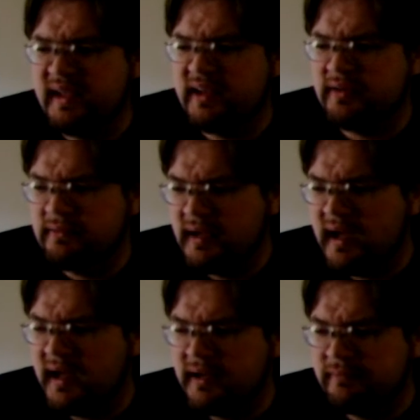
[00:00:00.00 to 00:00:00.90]
and
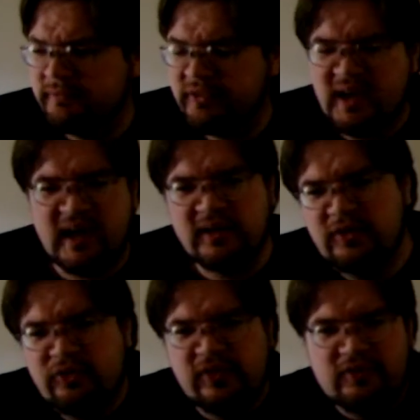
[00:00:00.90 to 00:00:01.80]

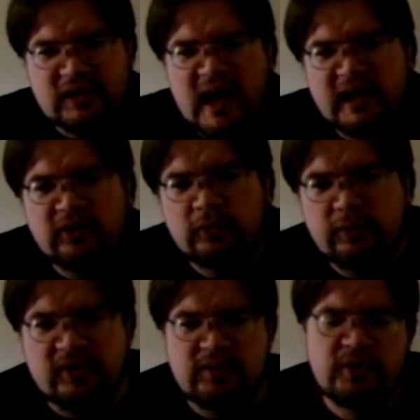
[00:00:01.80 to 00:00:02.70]
using the vernacular with the
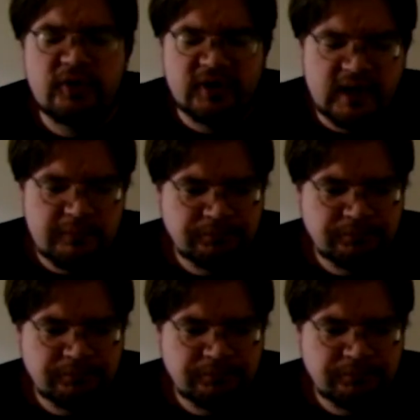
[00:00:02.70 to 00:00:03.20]
community.